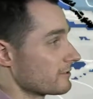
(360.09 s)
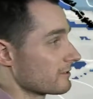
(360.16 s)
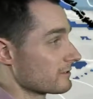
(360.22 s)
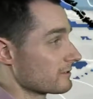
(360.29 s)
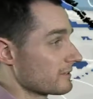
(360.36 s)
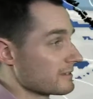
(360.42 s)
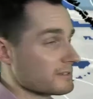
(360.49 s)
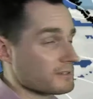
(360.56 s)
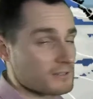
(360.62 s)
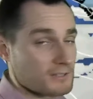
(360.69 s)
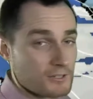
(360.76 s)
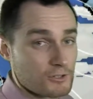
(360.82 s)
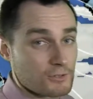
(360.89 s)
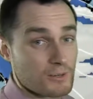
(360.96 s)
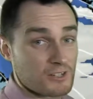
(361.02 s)
So this is a
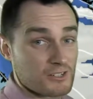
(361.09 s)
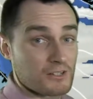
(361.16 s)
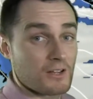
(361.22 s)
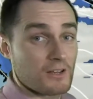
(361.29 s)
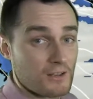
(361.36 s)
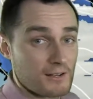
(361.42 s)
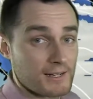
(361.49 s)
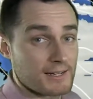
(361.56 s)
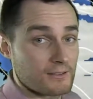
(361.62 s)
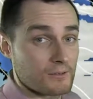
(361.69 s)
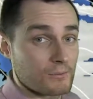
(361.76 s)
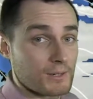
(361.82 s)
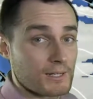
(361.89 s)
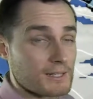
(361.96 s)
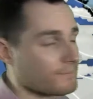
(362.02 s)
situation early in the
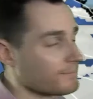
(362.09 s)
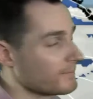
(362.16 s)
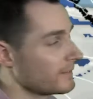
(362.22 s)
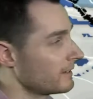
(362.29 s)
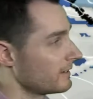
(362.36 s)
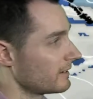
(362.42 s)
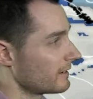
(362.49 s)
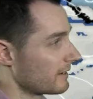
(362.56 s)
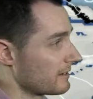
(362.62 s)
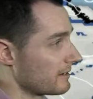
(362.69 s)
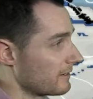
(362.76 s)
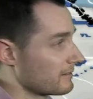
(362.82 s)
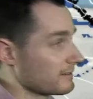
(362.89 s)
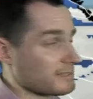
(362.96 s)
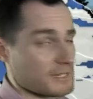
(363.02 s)
week,
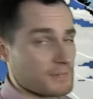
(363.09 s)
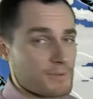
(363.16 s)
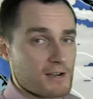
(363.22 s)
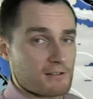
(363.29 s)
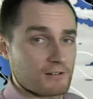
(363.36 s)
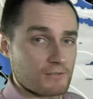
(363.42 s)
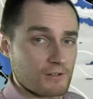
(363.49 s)
another deep area of